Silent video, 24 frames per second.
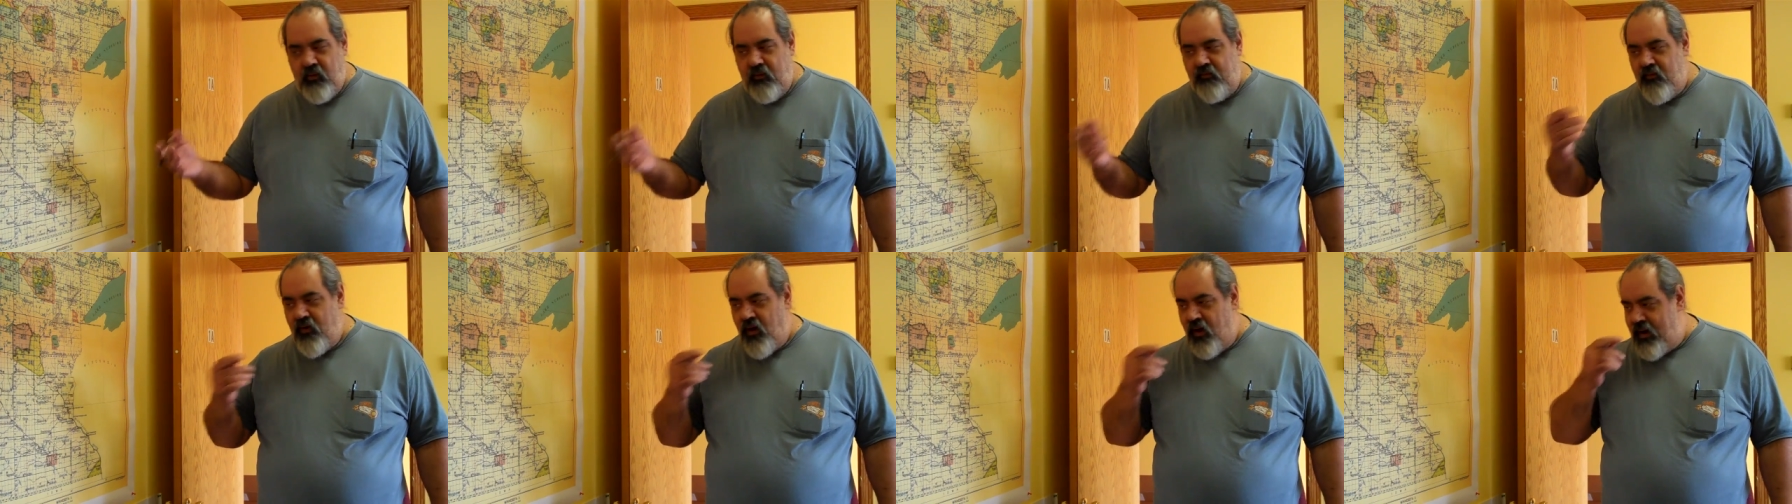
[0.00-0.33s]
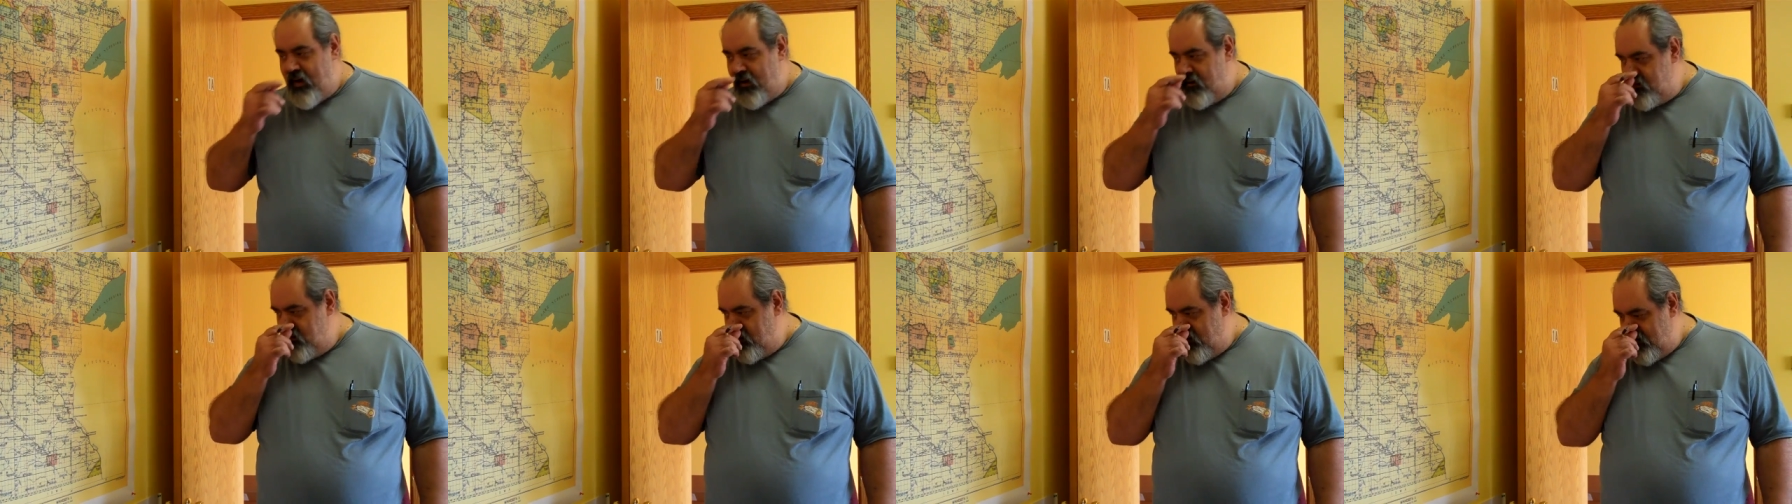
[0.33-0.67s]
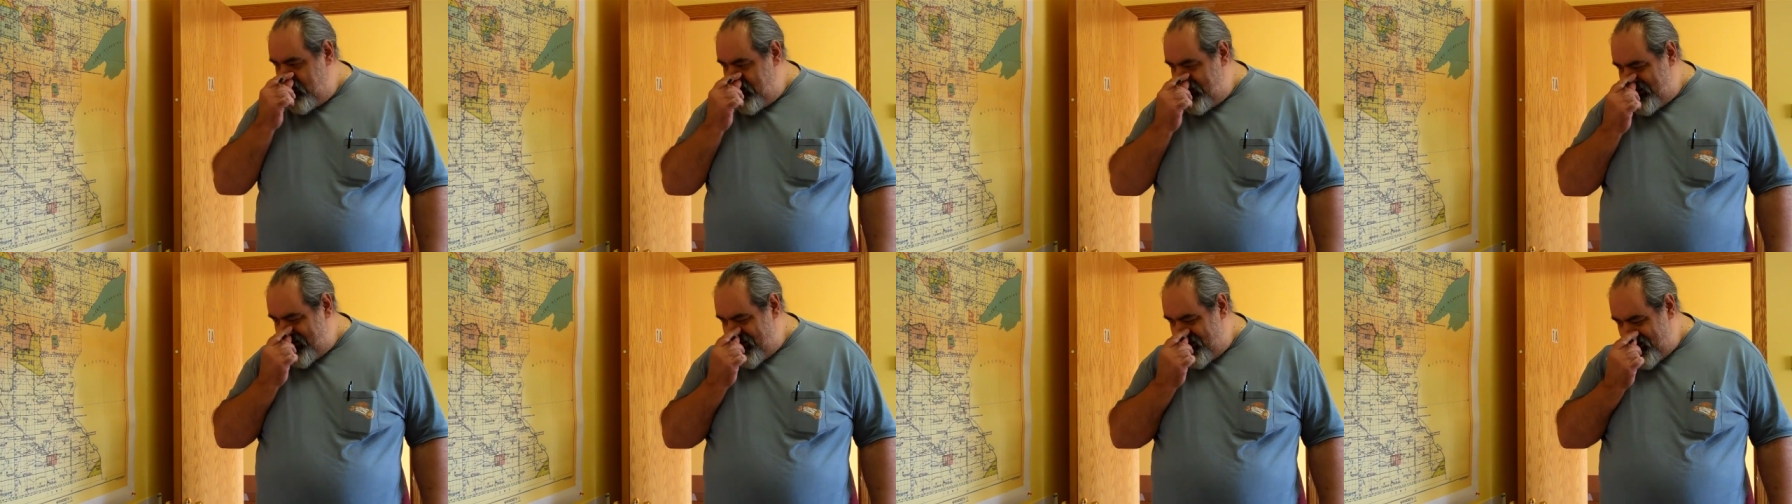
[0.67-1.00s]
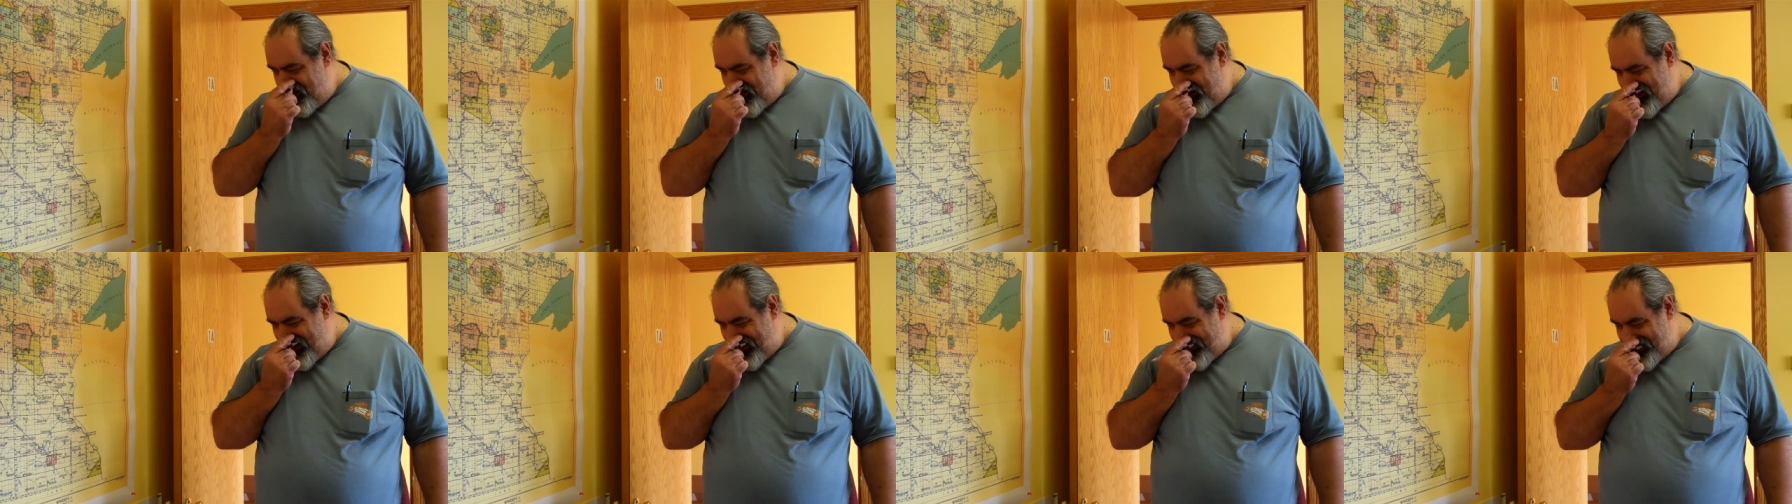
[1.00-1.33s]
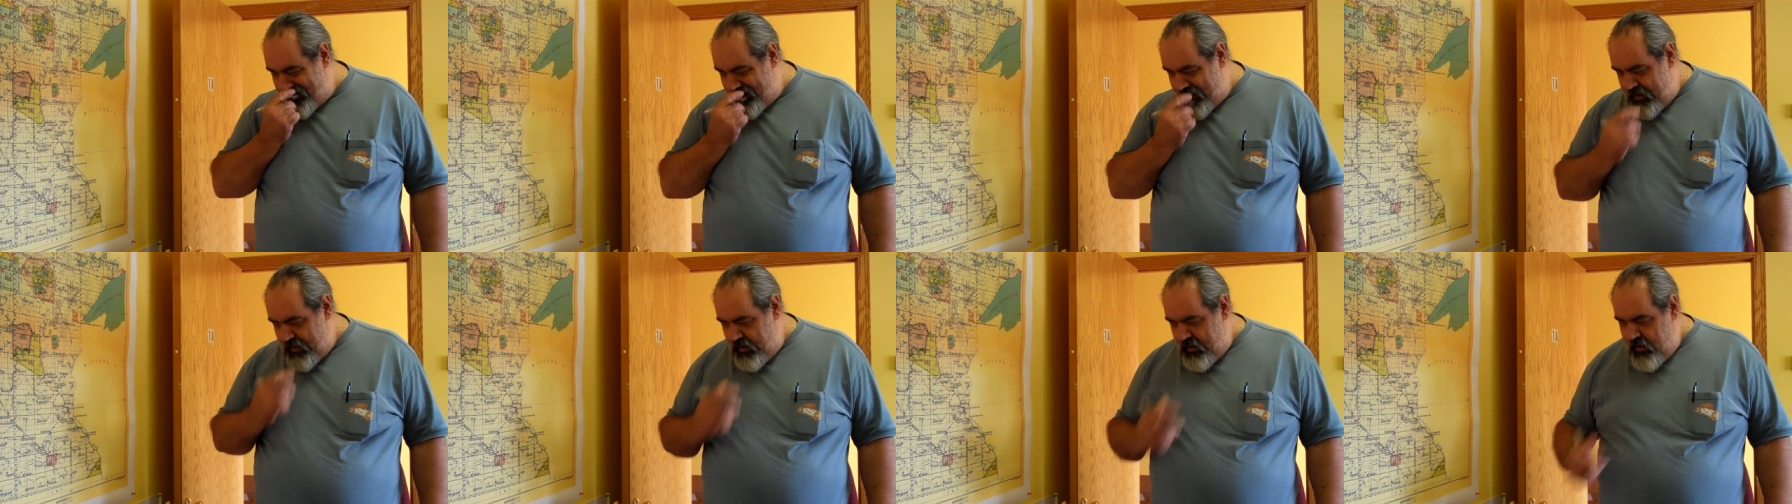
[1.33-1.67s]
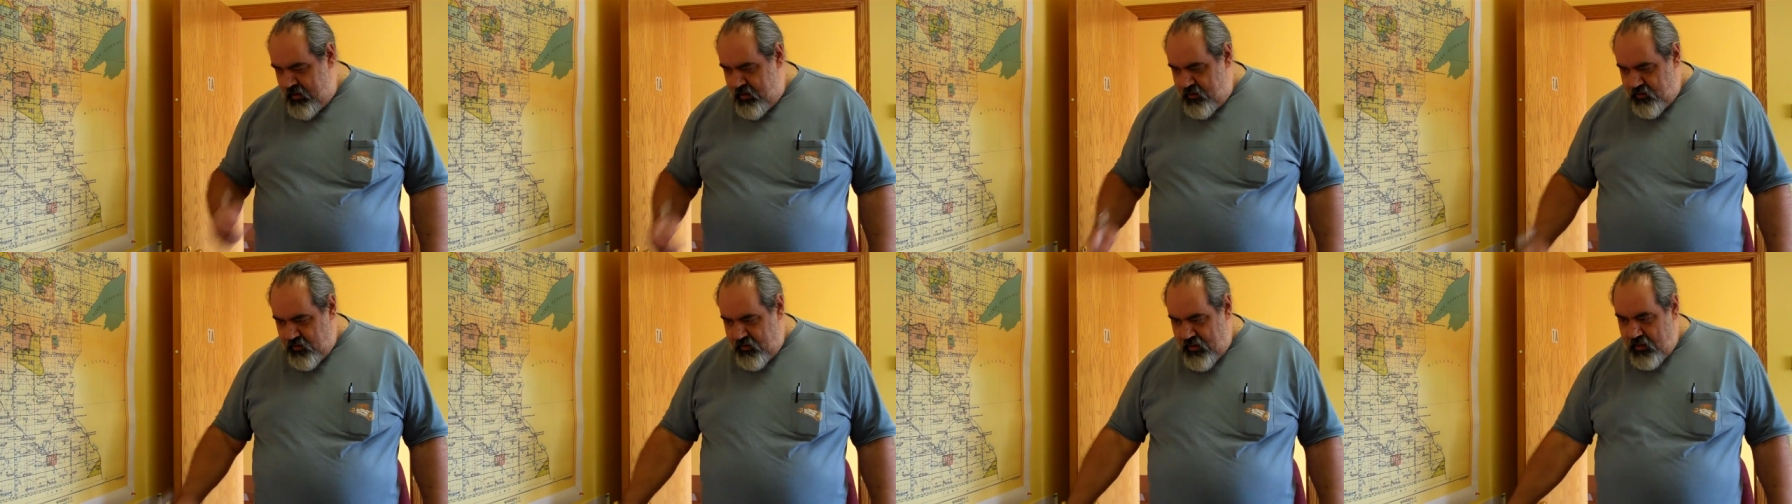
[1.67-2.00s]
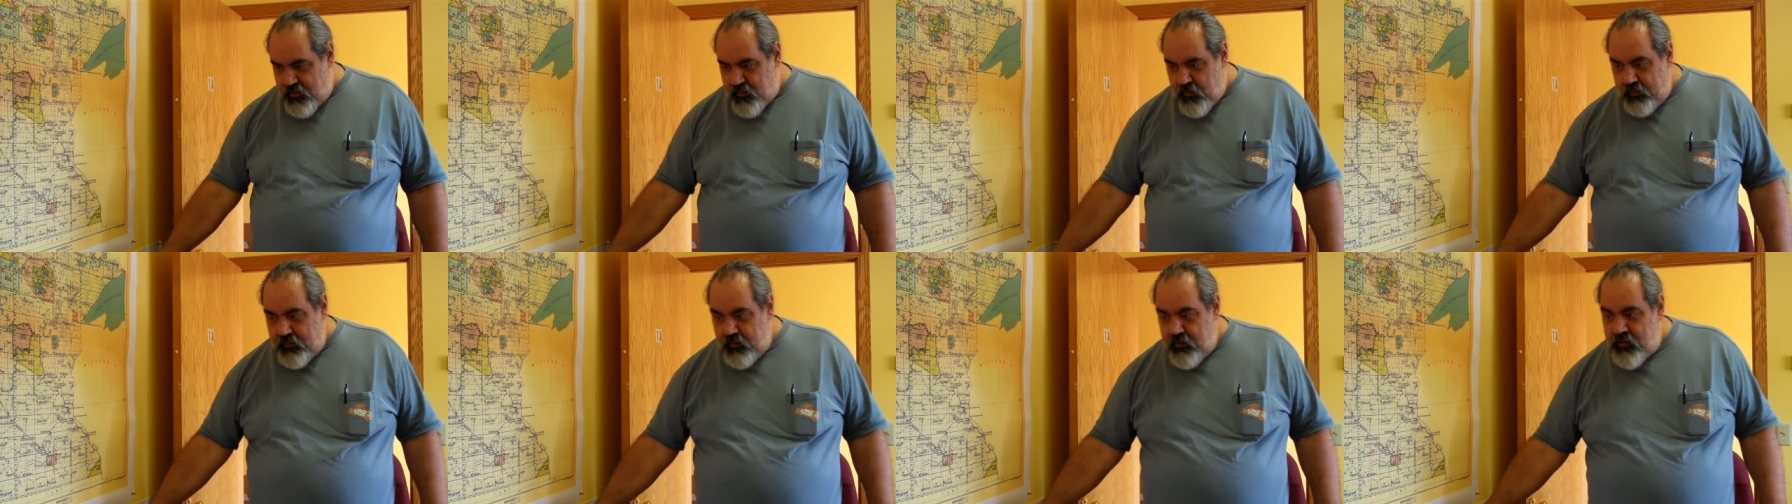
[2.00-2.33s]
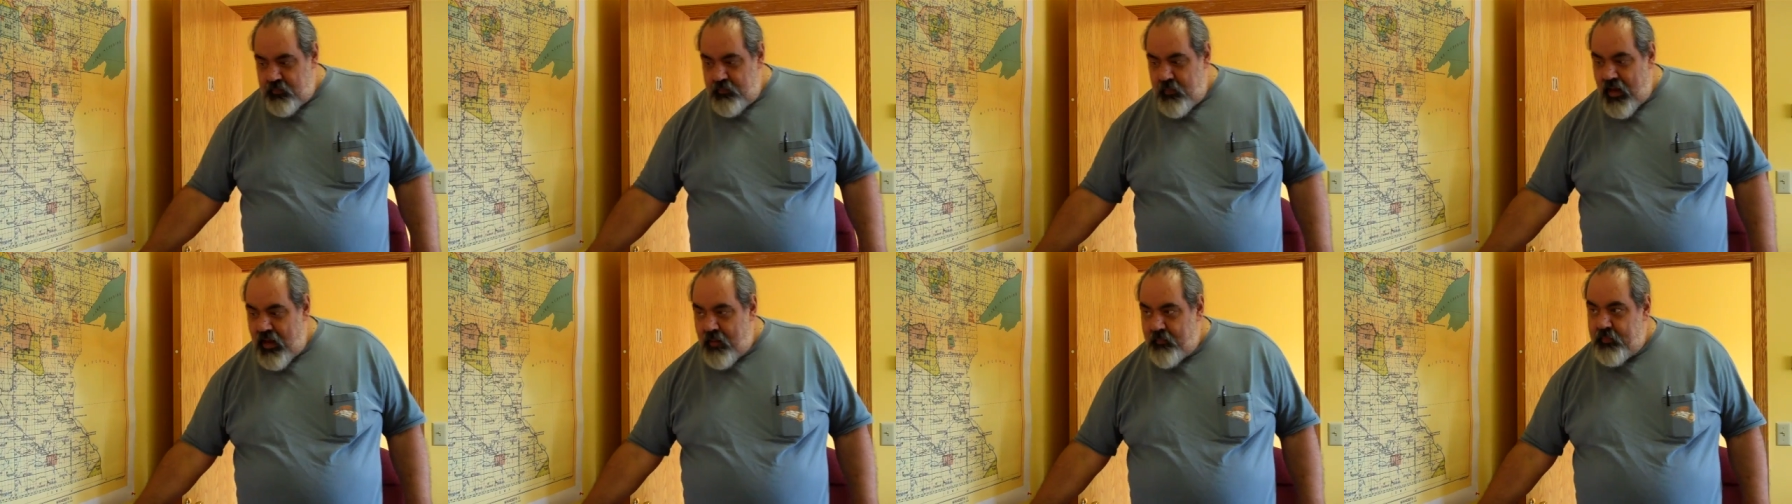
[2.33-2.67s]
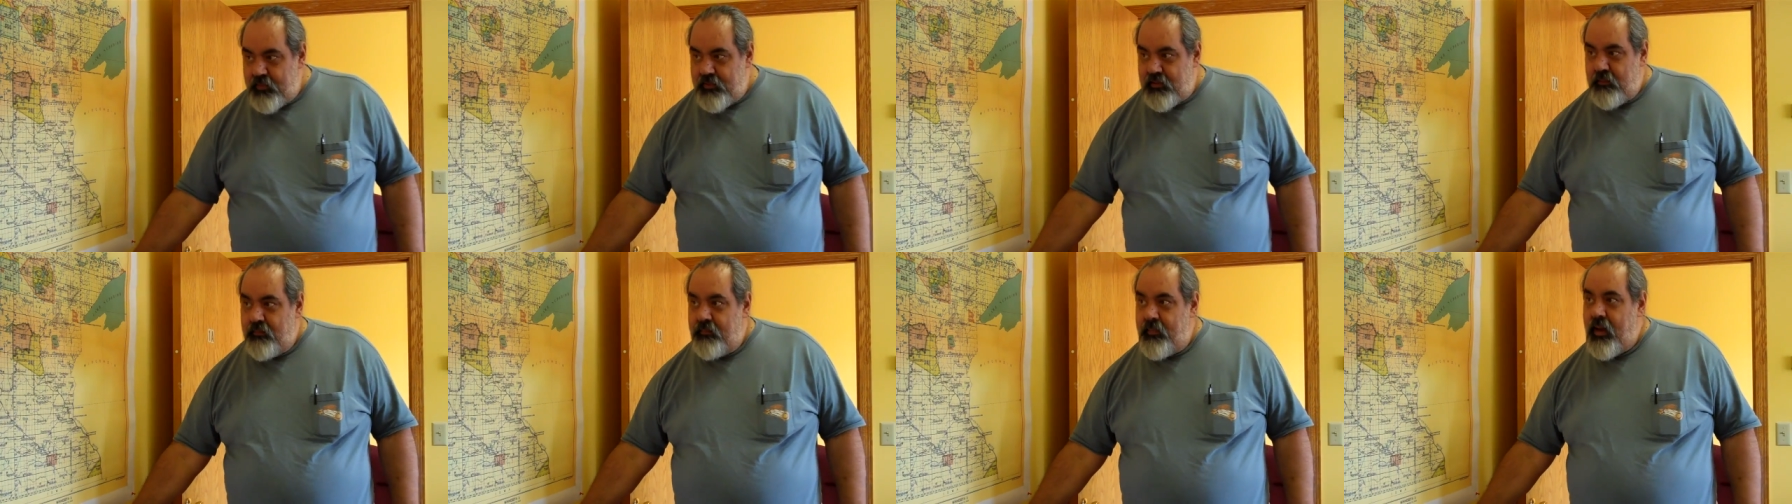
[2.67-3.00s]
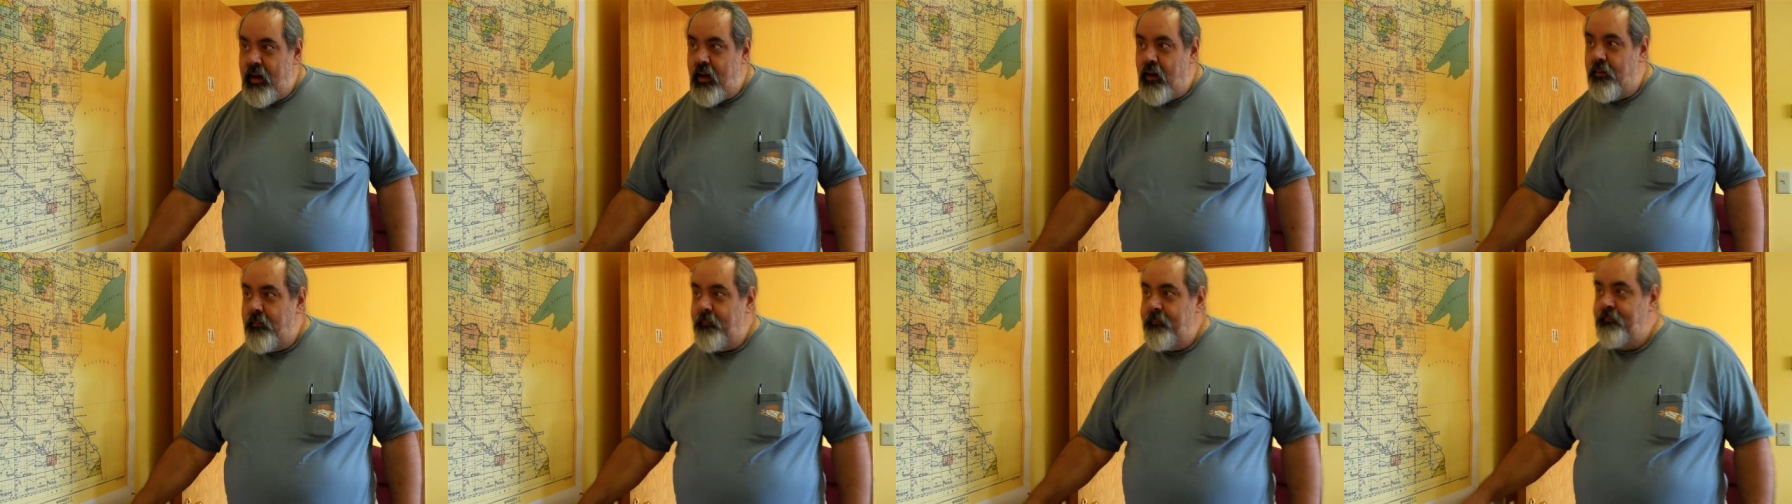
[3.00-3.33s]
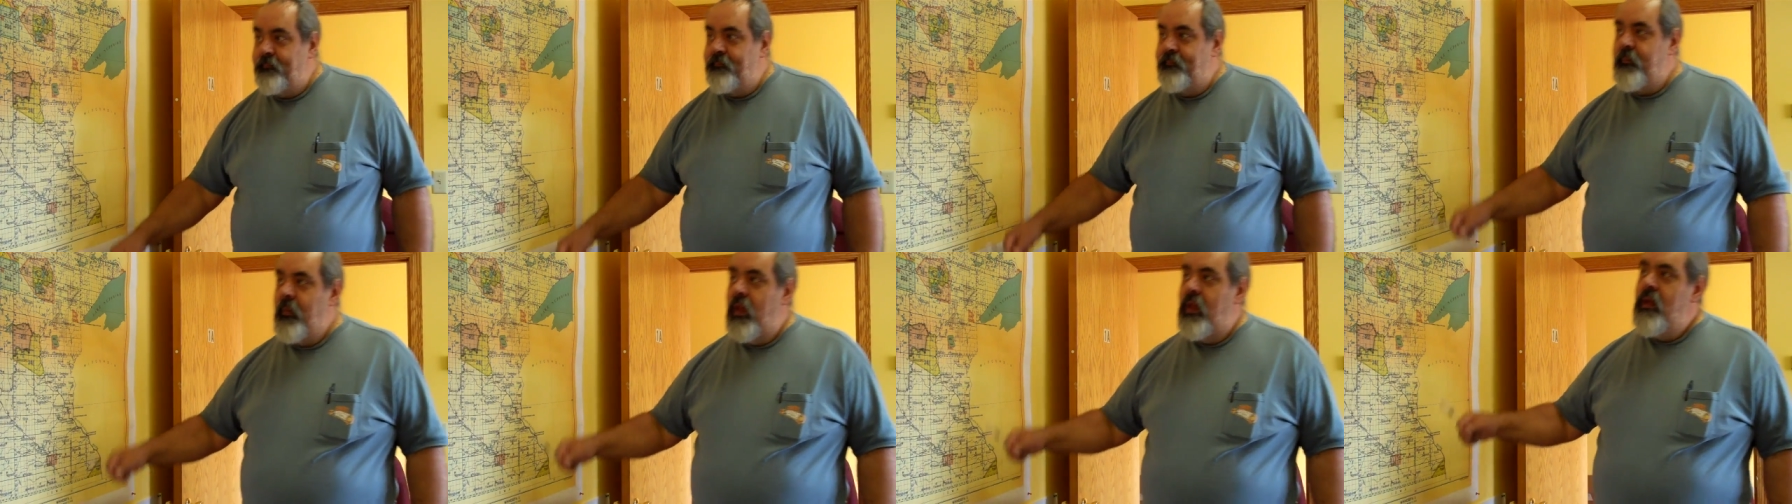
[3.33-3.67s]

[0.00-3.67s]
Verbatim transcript: we've gone out and done these other things. So that's what this map is about.